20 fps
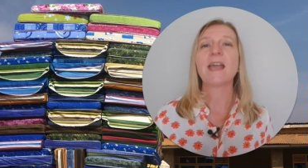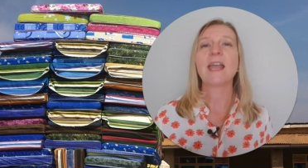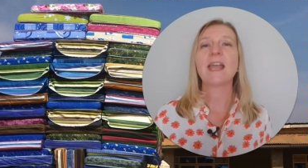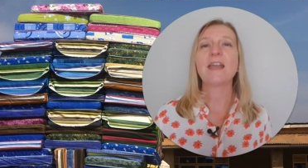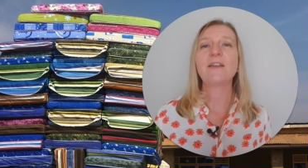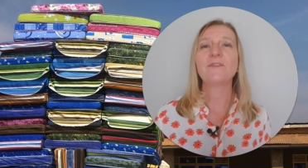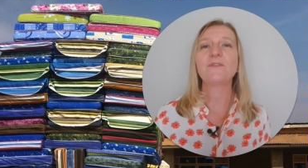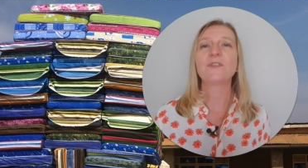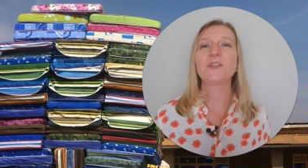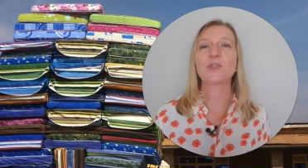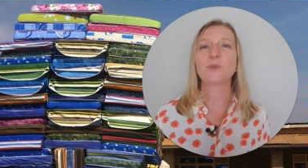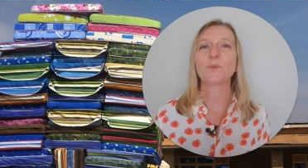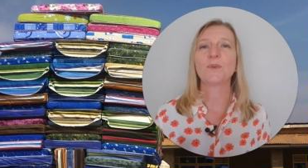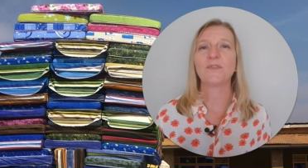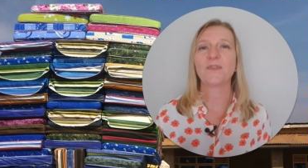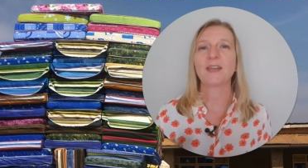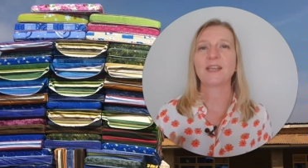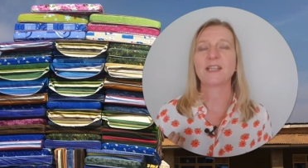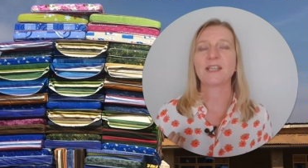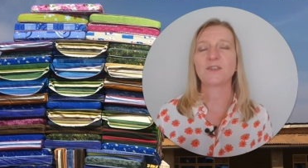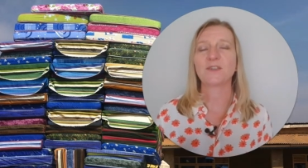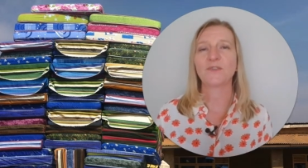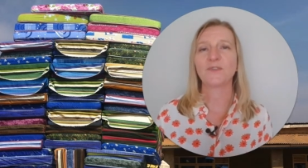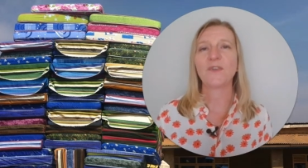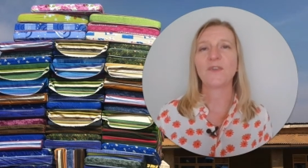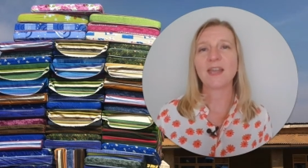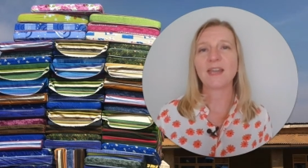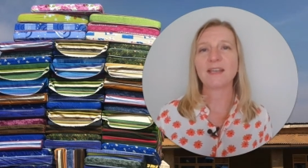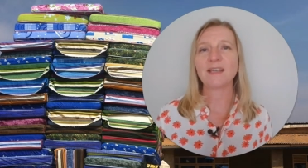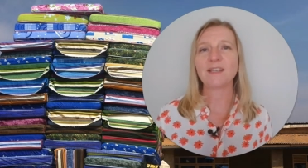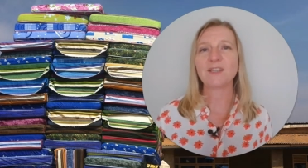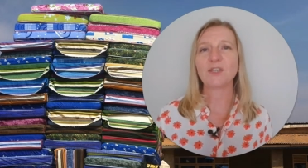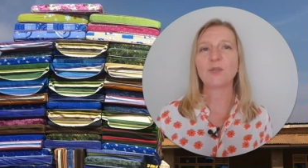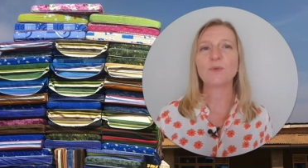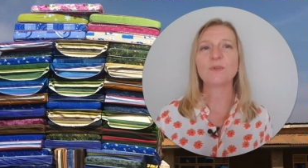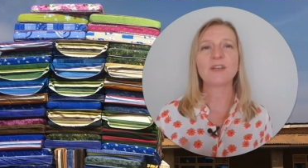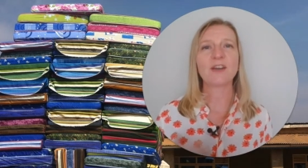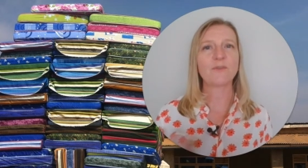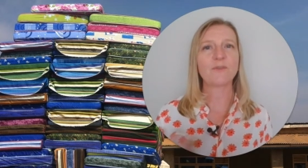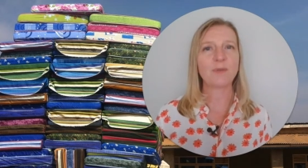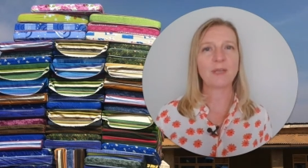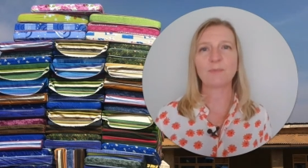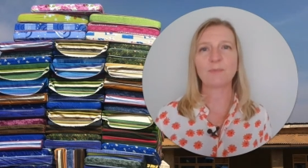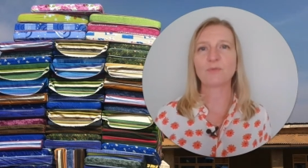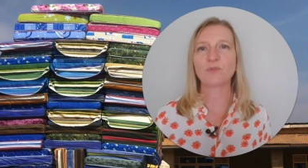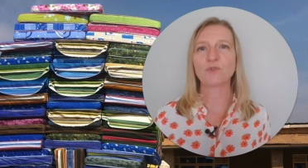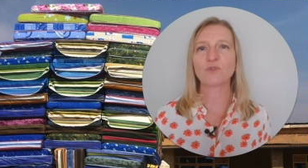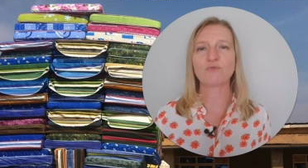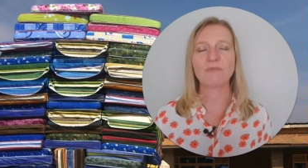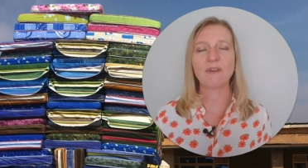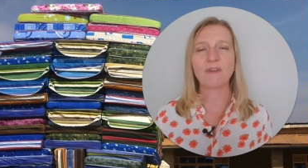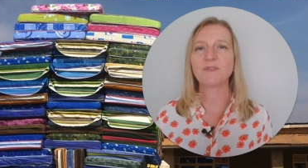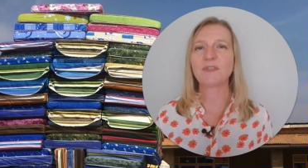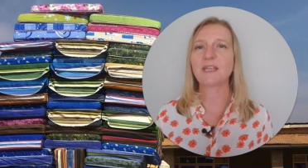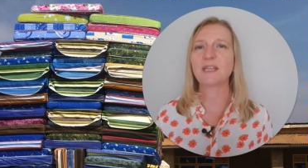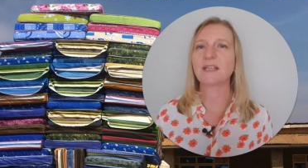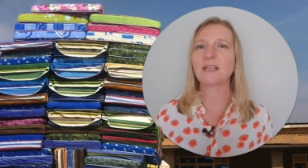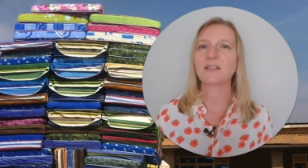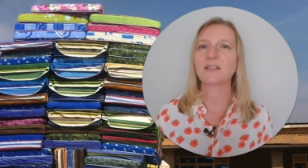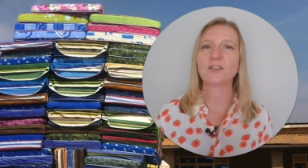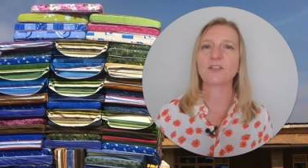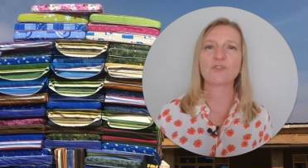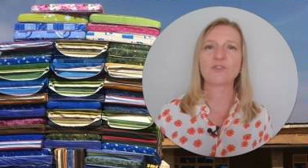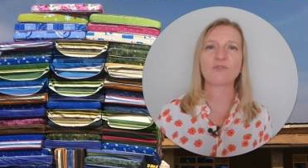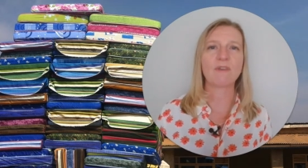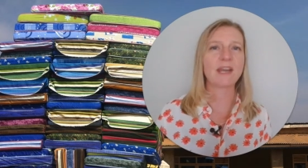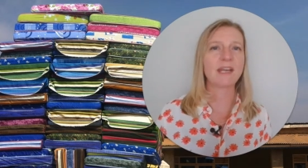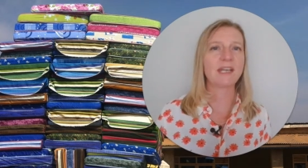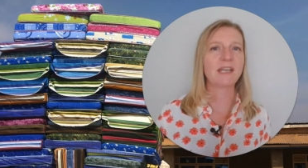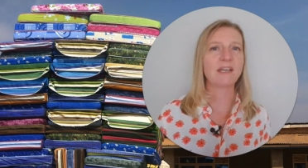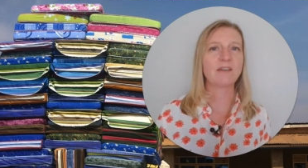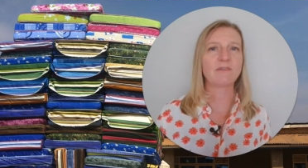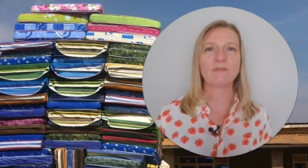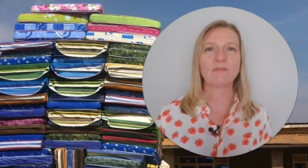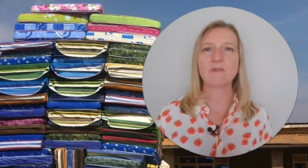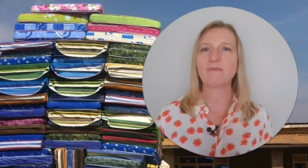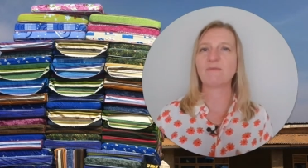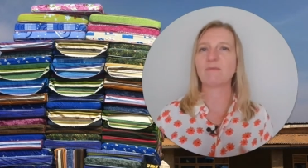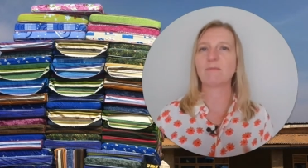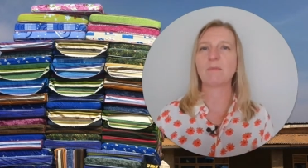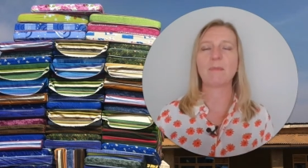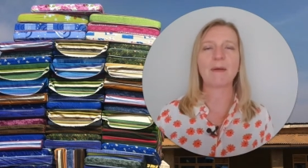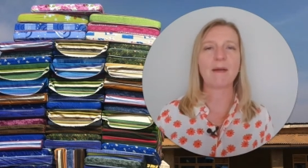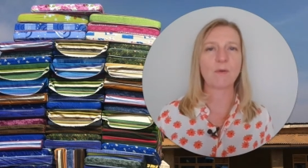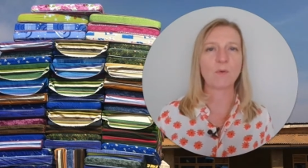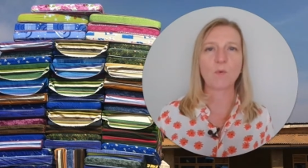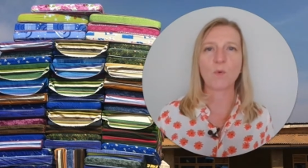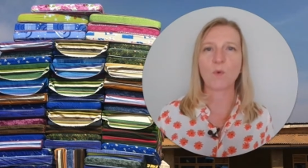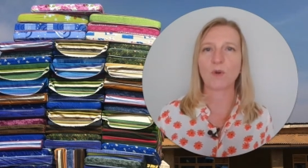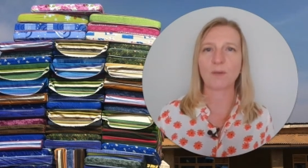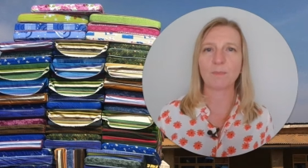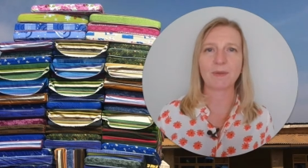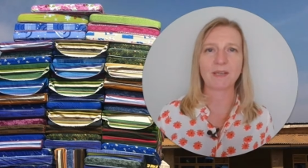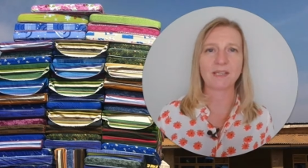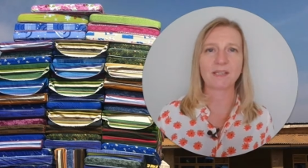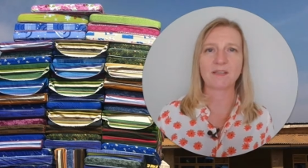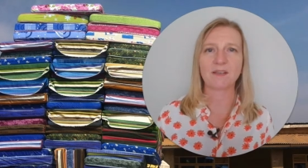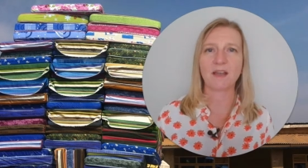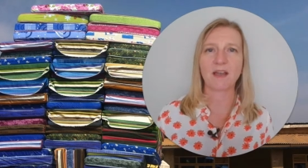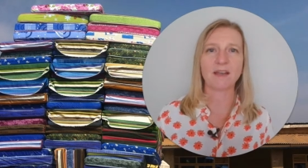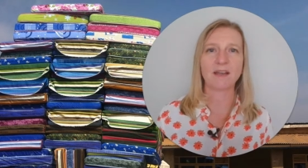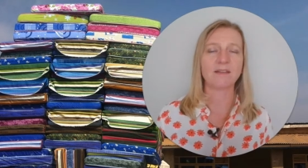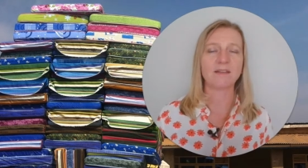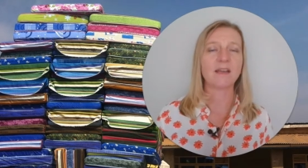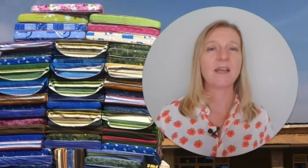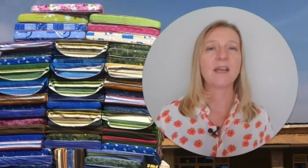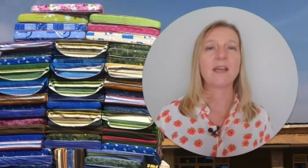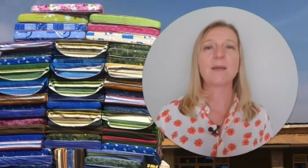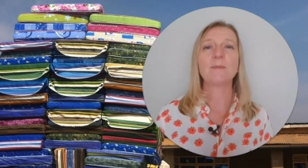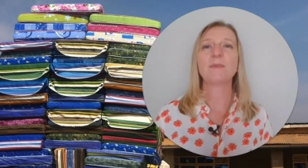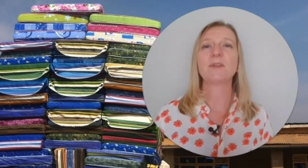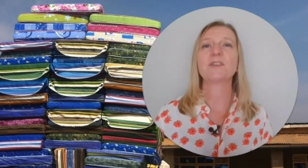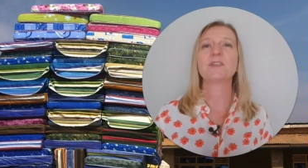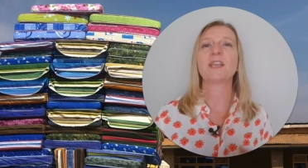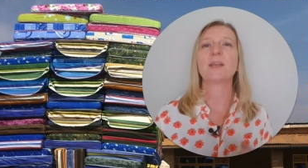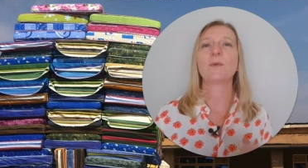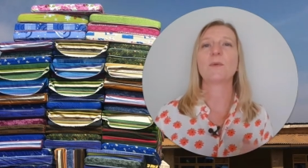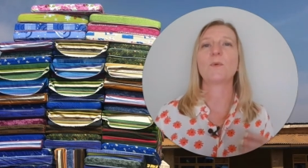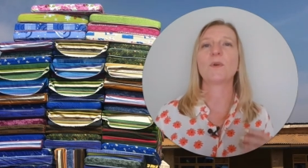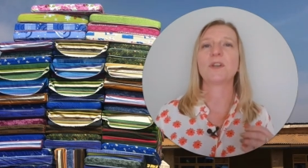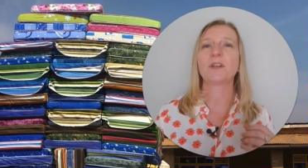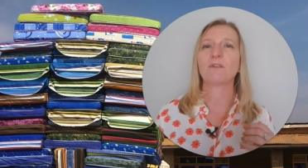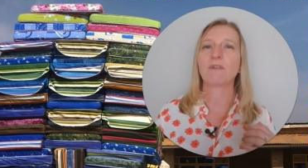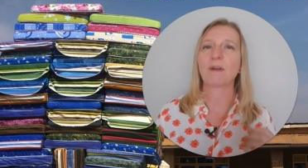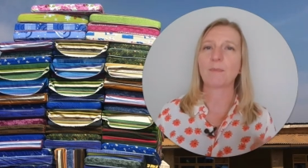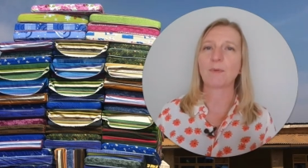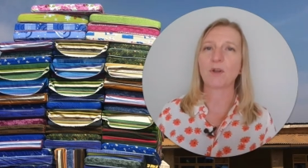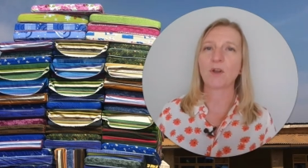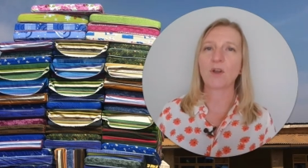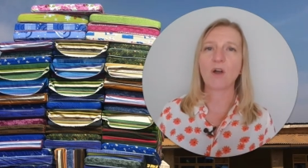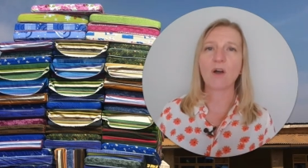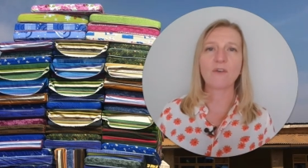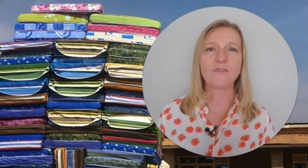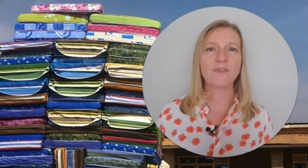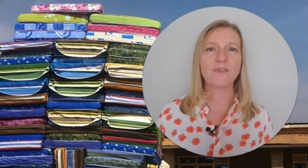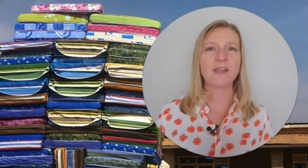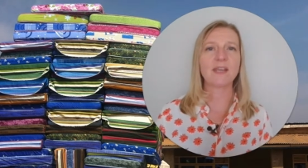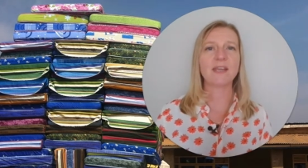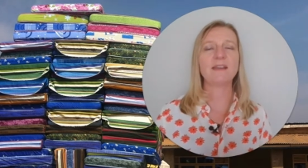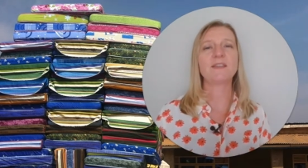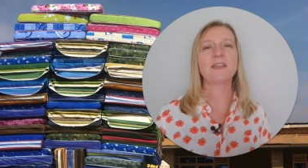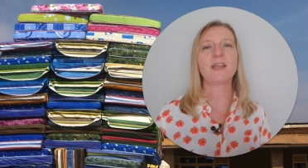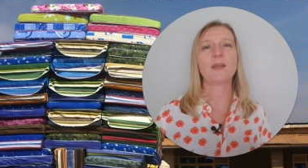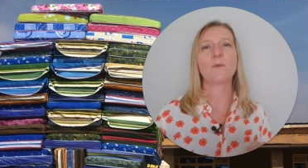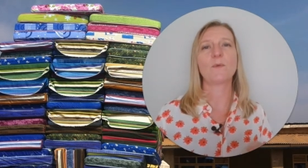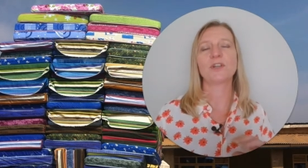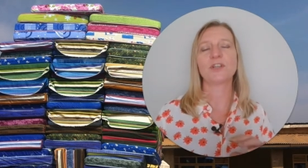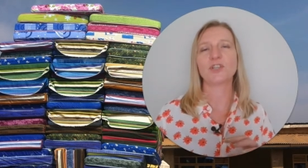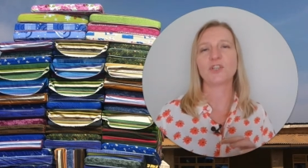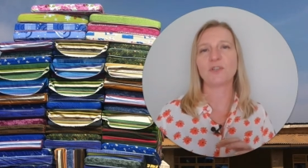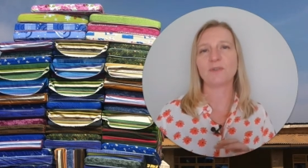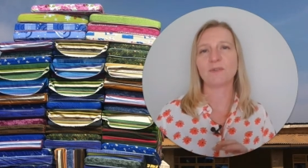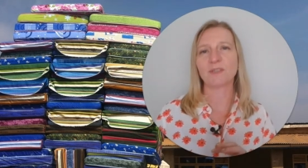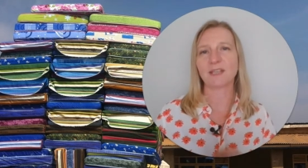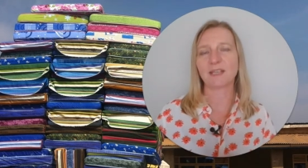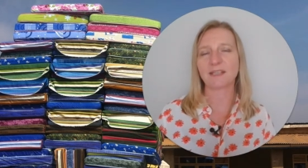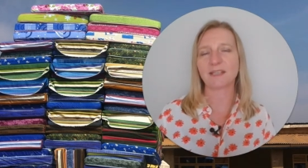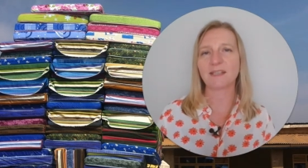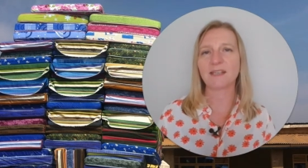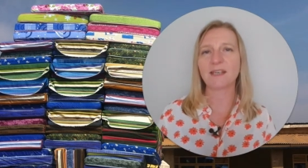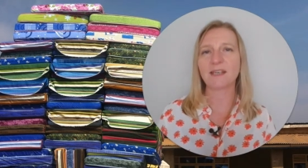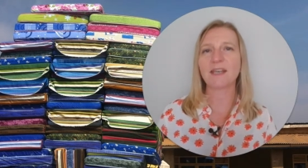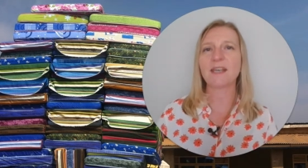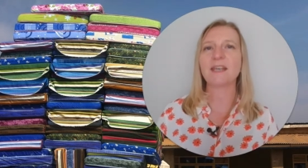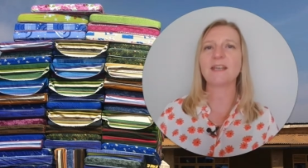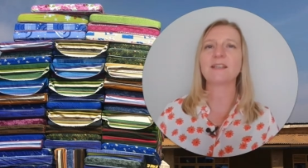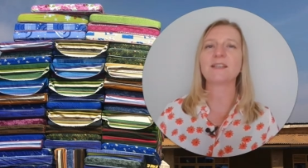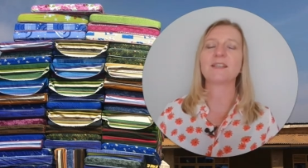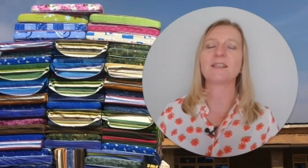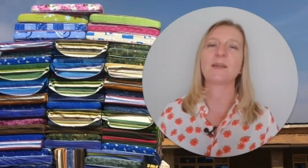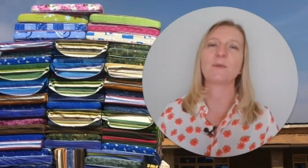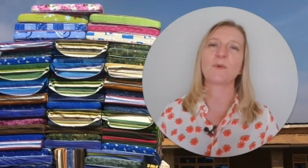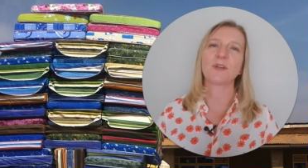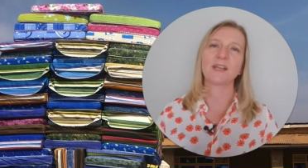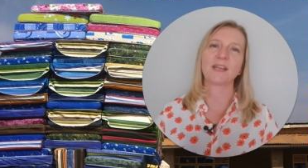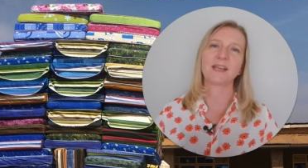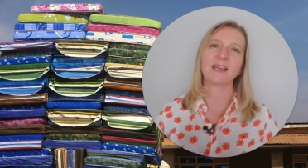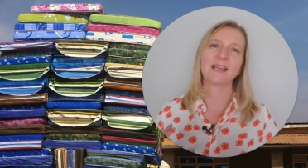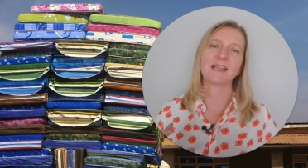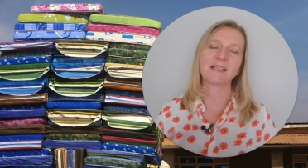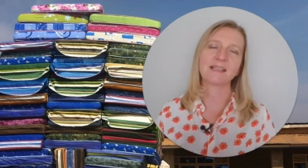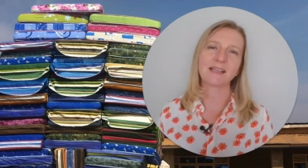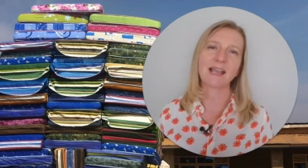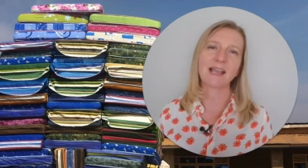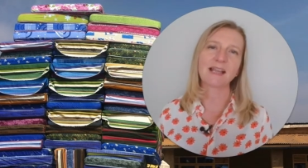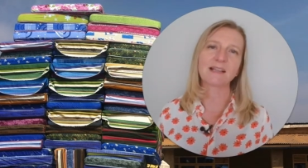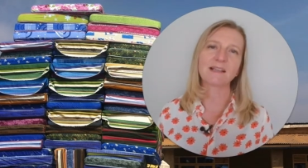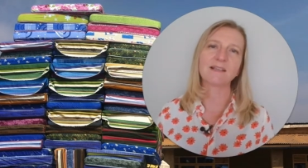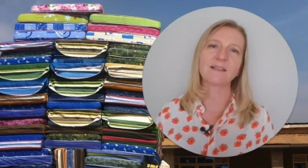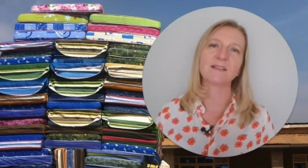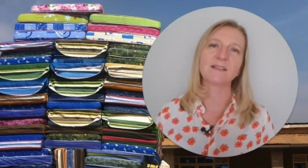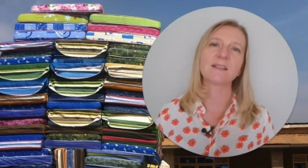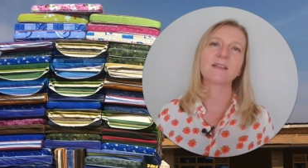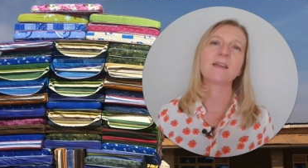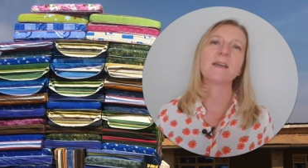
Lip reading: If this were face-to-face, you'd have people drifting into the training room from about 9:15 because they want to grab a coffee, they want to choose their seat, they want to get settled,